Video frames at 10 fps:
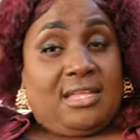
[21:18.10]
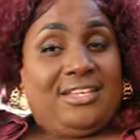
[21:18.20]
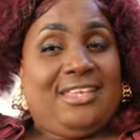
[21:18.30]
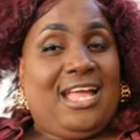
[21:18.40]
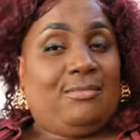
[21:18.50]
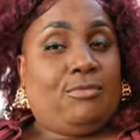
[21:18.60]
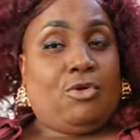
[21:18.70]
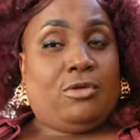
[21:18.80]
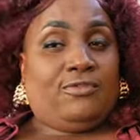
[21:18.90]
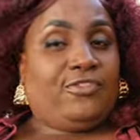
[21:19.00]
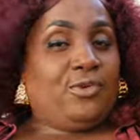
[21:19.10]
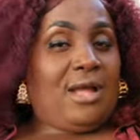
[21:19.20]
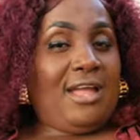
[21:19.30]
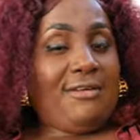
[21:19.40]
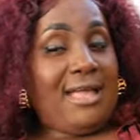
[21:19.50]
Not Mountain View,
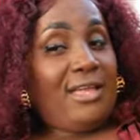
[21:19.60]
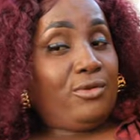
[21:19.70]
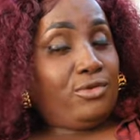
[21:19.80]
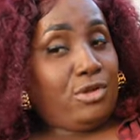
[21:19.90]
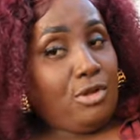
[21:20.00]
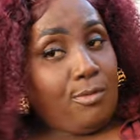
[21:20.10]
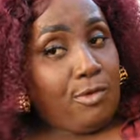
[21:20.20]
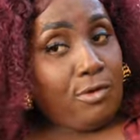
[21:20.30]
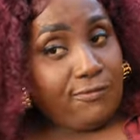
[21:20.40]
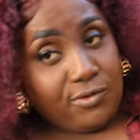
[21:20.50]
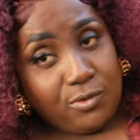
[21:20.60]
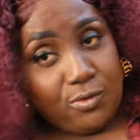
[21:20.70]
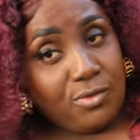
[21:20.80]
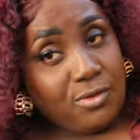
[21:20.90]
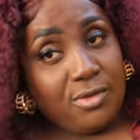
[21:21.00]
alright? We don't love Mountain View.
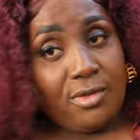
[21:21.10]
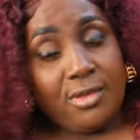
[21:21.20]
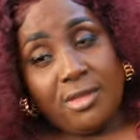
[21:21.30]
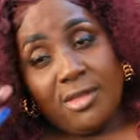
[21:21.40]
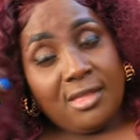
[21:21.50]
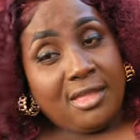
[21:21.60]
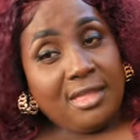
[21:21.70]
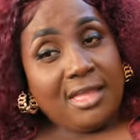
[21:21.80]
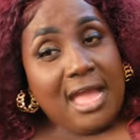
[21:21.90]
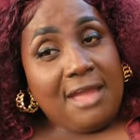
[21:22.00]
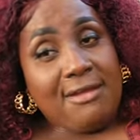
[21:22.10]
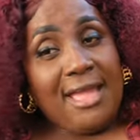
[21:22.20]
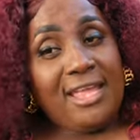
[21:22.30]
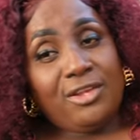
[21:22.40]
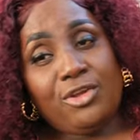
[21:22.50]

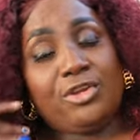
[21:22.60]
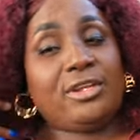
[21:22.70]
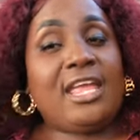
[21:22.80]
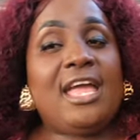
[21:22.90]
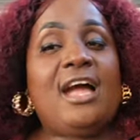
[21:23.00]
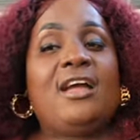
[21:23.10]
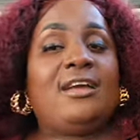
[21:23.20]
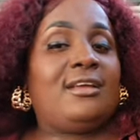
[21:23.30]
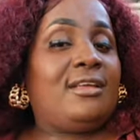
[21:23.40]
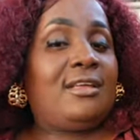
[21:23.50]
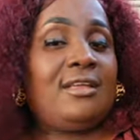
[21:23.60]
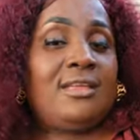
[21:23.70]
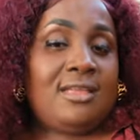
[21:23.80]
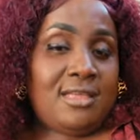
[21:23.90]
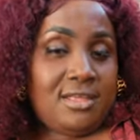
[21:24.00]
Alright? Not not there.
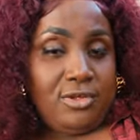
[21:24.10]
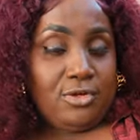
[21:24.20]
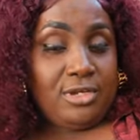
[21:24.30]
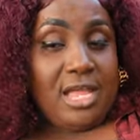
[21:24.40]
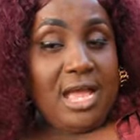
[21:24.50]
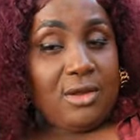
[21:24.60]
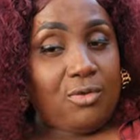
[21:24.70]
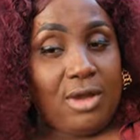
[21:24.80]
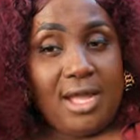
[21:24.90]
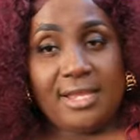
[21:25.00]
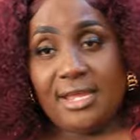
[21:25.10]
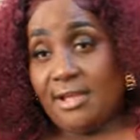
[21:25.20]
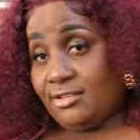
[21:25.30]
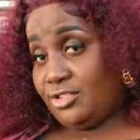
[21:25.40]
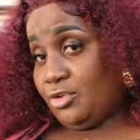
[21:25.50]
Not now go on
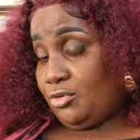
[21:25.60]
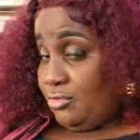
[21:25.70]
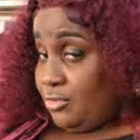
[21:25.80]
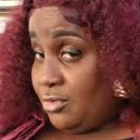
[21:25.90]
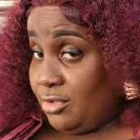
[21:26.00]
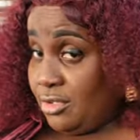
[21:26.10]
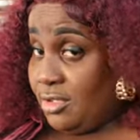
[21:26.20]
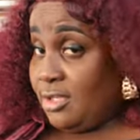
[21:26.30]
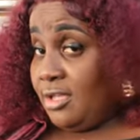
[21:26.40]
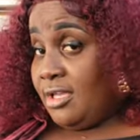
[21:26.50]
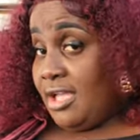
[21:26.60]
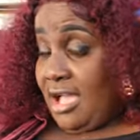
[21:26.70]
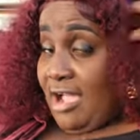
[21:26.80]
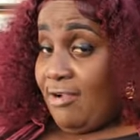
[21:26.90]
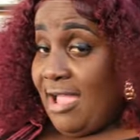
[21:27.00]
or so.
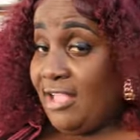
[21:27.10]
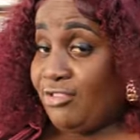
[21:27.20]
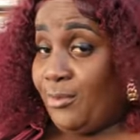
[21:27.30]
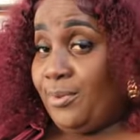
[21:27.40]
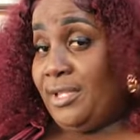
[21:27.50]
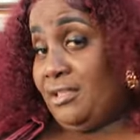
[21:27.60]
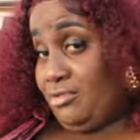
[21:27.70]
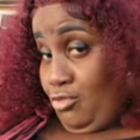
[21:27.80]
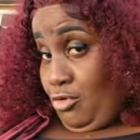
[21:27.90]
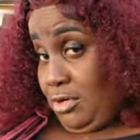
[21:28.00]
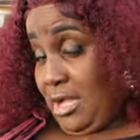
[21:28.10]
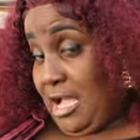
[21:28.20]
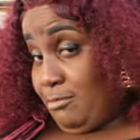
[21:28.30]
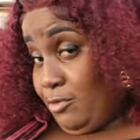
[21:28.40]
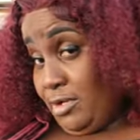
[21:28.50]
Alright, so please don't
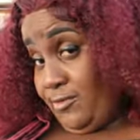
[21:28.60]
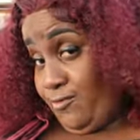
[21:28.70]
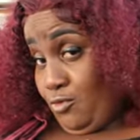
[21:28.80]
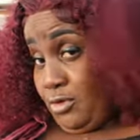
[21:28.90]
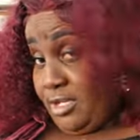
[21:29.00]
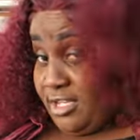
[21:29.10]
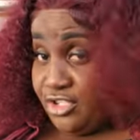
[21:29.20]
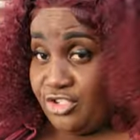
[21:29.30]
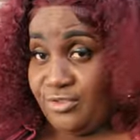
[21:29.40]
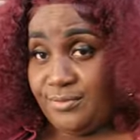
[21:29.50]
call me with the foolishness.